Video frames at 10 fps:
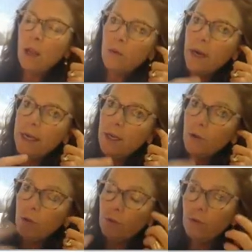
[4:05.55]
where I go
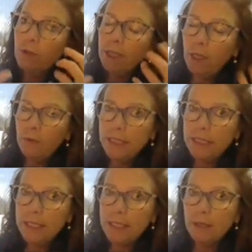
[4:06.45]
through the queuing
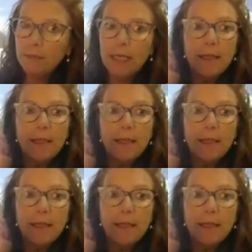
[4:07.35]
systems.